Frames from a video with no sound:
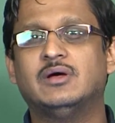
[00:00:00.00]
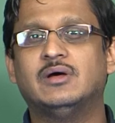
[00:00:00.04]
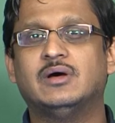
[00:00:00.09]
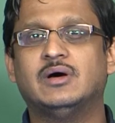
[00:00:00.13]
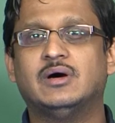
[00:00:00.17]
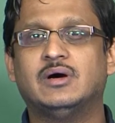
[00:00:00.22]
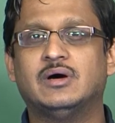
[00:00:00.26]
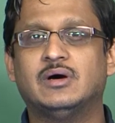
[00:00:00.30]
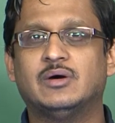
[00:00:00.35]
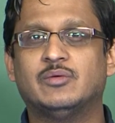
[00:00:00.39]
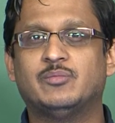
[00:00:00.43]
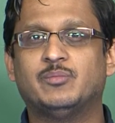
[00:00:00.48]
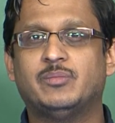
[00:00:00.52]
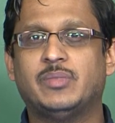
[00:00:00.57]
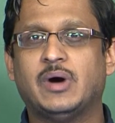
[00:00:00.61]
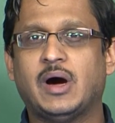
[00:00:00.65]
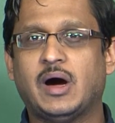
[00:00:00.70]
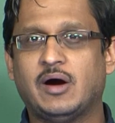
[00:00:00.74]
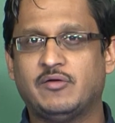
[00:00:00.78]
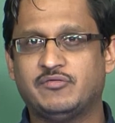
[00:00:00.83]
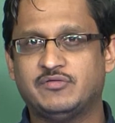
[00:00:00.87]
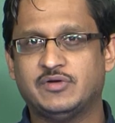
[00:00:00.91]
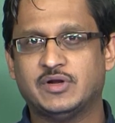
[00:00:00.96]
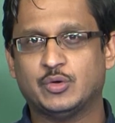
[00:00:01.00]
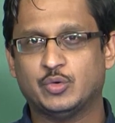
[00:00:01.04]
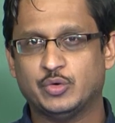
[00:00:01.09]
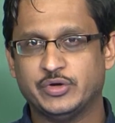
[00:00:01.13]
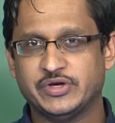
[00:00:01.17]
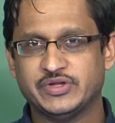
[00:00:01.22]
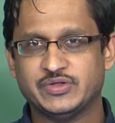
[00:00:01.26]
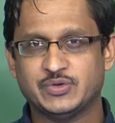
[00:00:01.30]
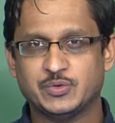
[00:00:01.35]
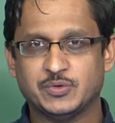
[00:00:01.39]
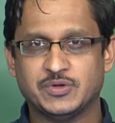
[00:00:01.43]
after
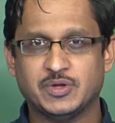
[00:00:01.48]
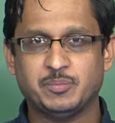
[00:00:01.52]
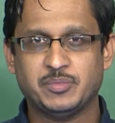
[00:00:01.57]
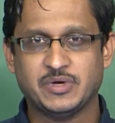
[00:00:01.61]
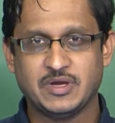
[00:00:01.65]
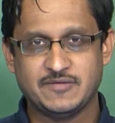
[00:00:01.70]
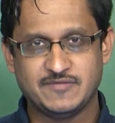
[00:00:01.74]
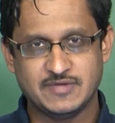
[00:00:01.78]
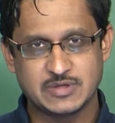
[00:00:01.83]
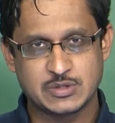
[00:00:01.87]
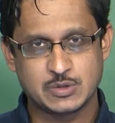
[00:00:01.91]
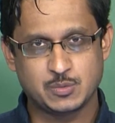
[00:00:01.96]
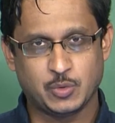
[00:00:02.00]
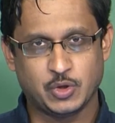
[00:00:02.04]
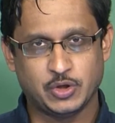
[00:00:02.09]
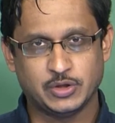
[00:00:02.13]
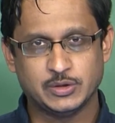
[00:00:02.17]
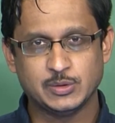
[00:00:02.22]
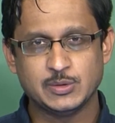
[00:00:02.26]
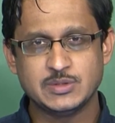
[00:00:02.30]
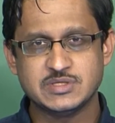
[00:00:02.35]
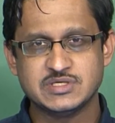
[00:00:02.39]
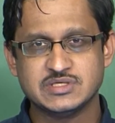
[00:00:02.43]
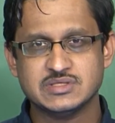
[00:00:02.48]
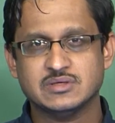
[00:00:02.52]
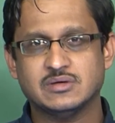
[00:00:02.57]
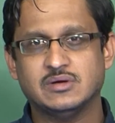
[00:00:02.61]
going through the previous modules.